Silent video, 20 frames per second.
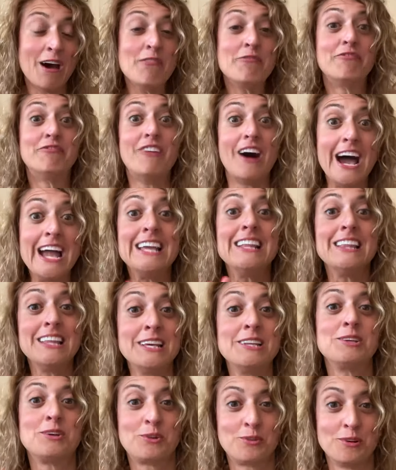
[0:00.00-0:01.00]
a
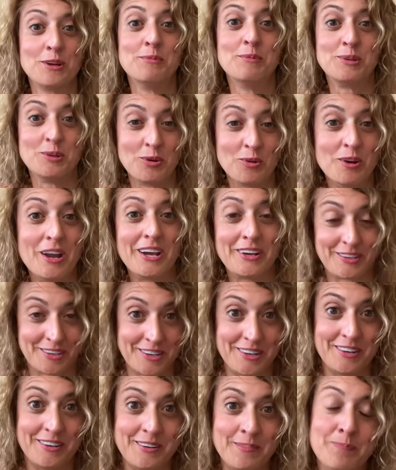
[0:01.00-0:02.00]
violent criminal
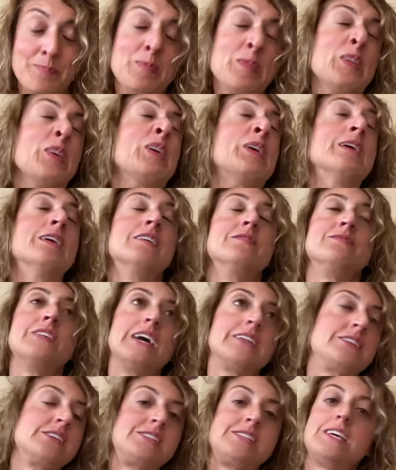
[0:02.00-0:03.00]
record
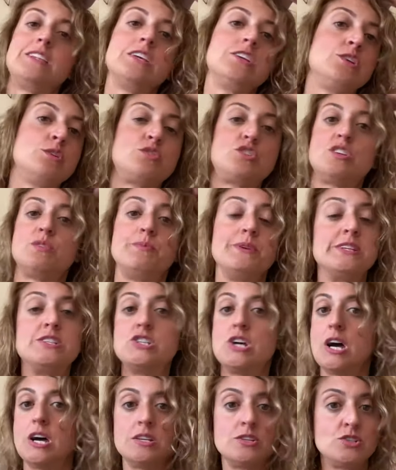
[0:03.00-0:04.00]
not to say that you should be
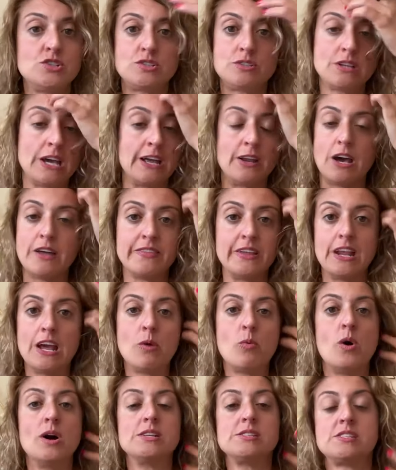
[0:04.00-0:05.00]
judged I, that i
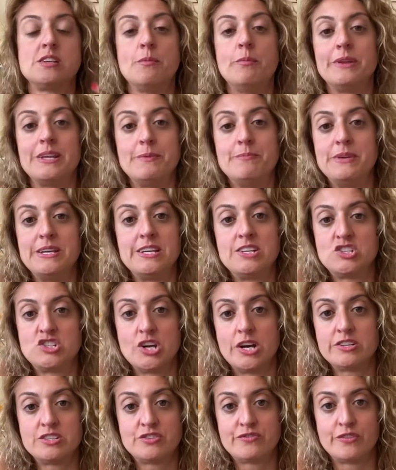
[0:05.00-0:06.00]
want somebody being
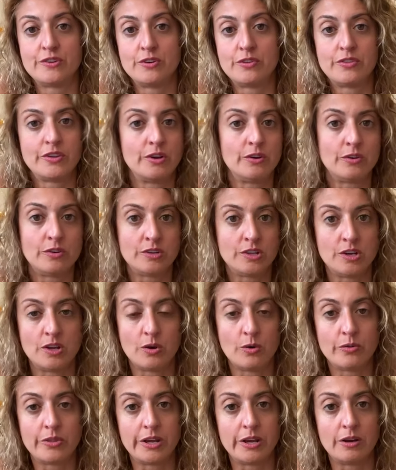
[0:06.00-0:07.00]
judged for their you
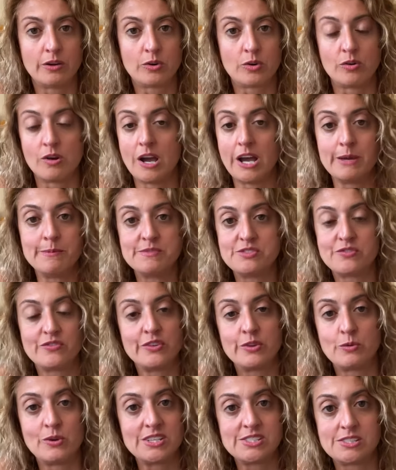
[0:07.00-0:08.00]
know their crimes for
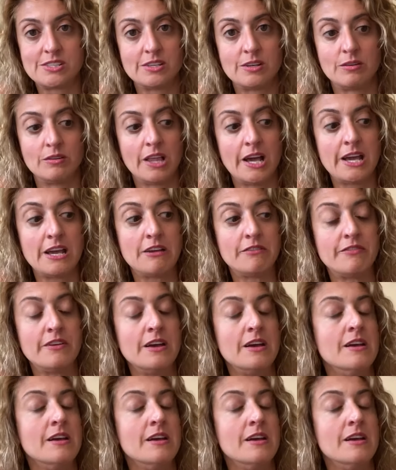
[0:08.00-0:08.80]
the rest of their life